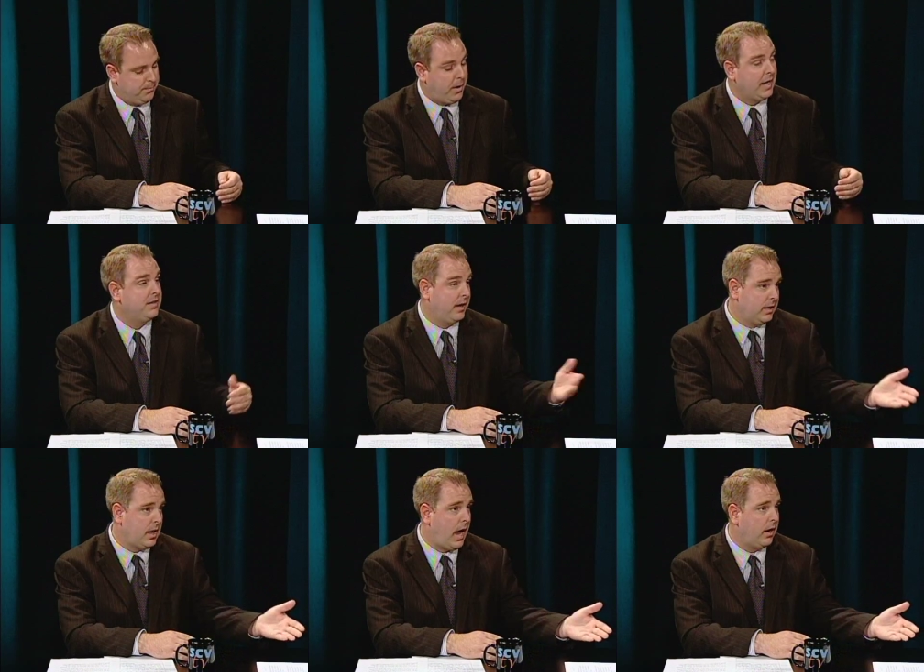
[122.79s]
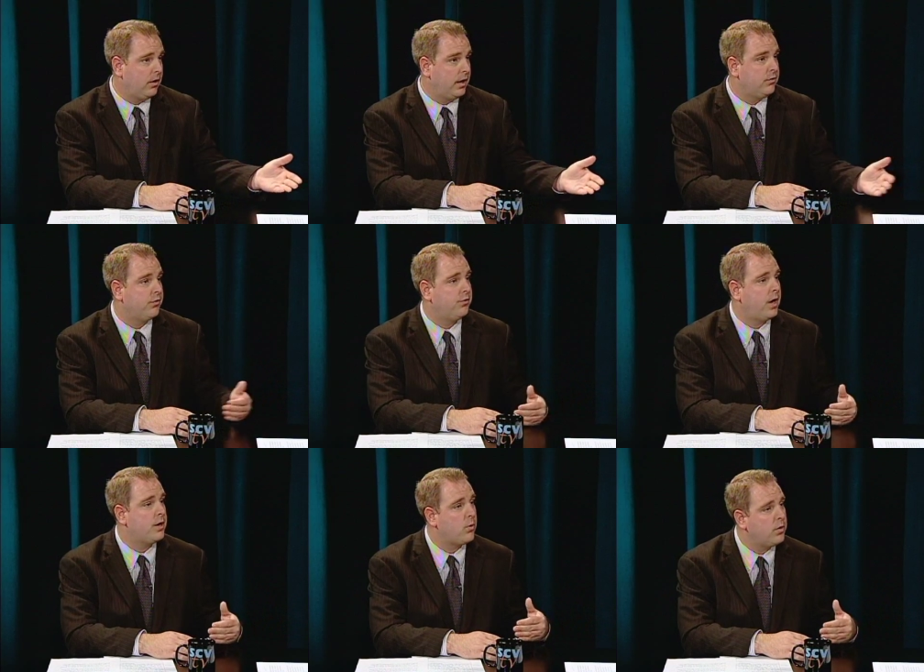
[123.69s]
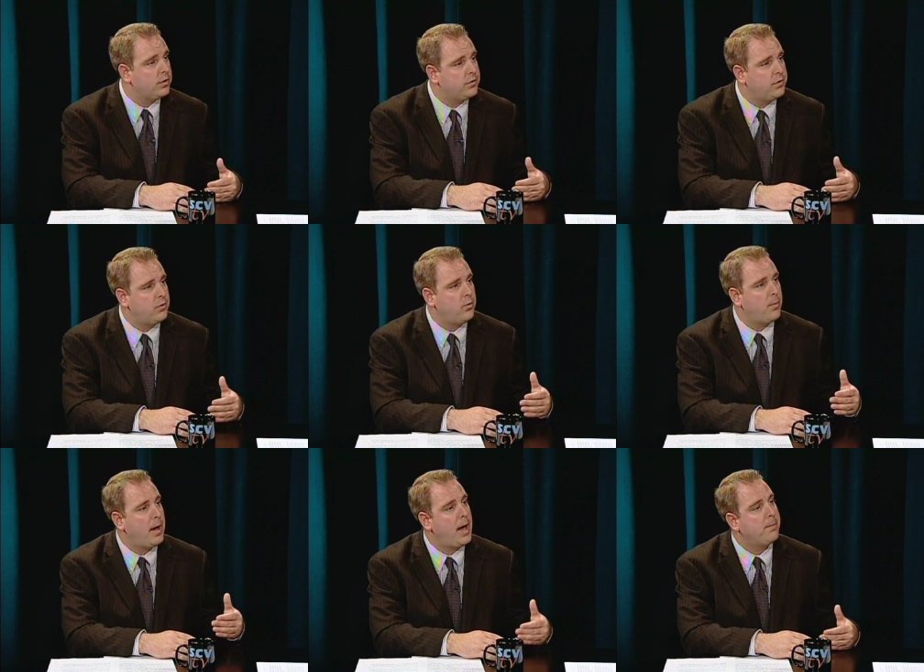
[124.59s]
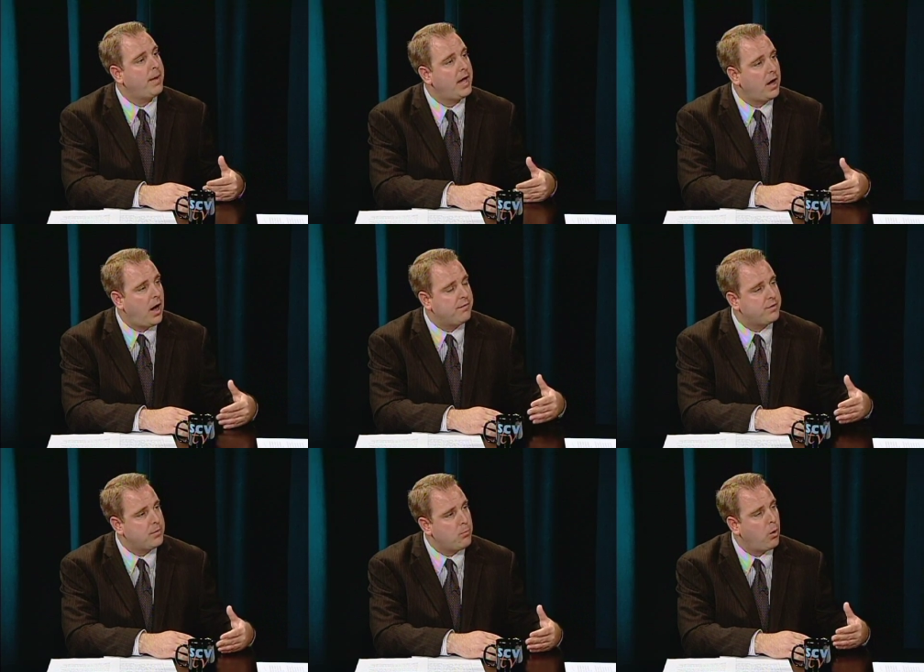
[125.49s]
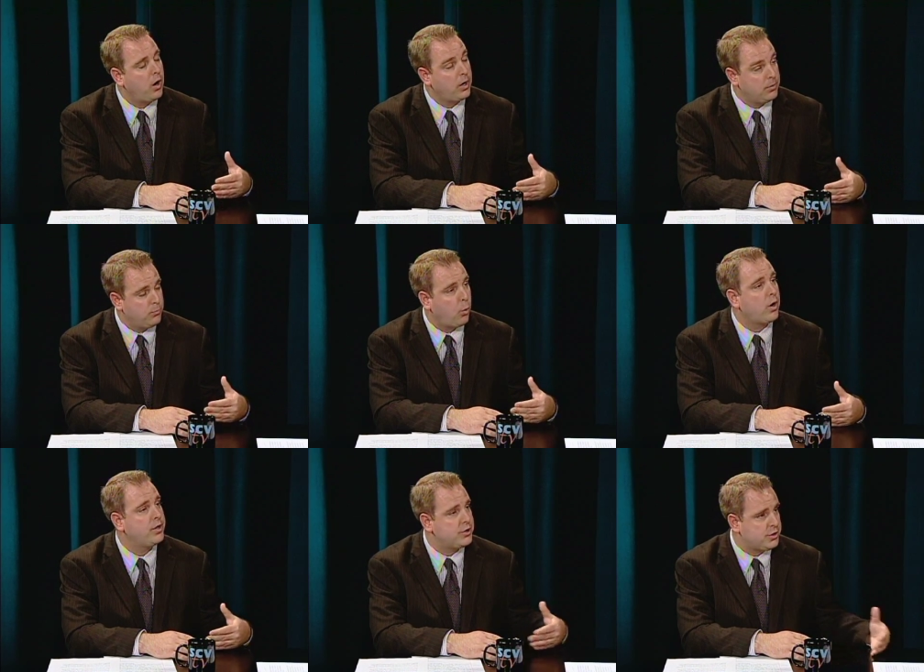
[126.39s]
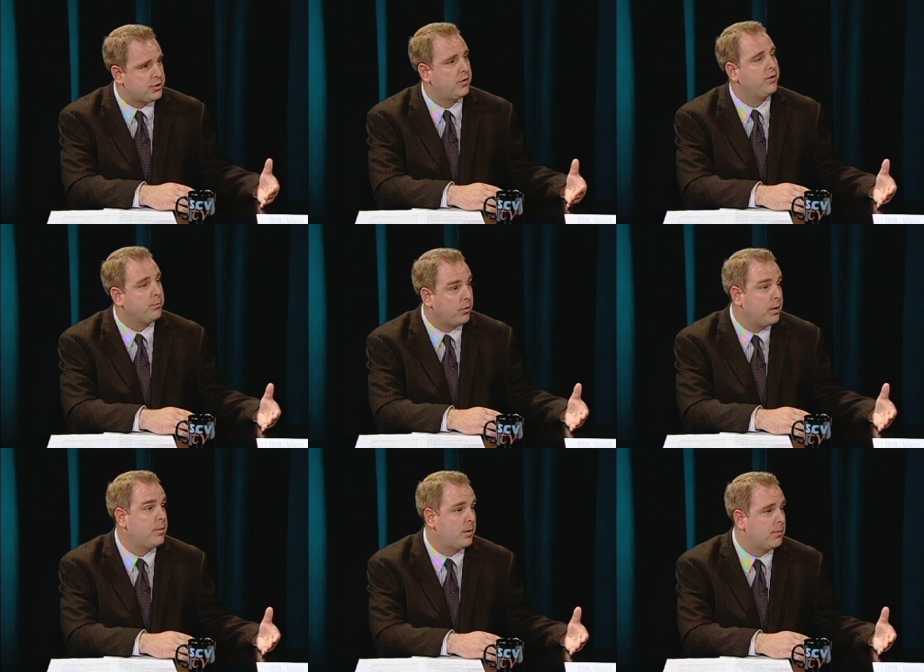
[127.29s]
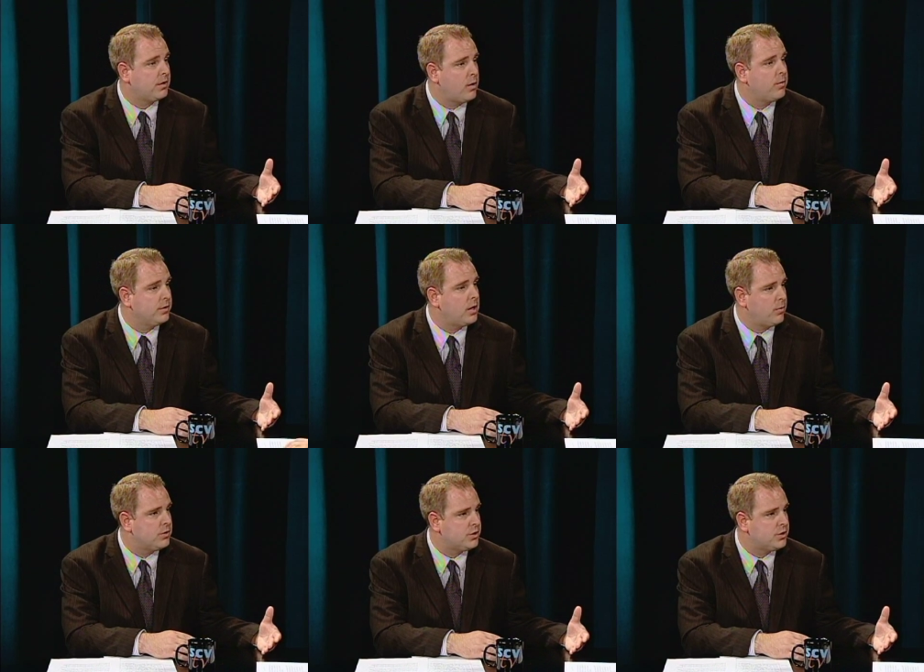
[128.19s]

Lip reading: by taking the higher interest rate in order to pay off the mortgage insurance premium that they would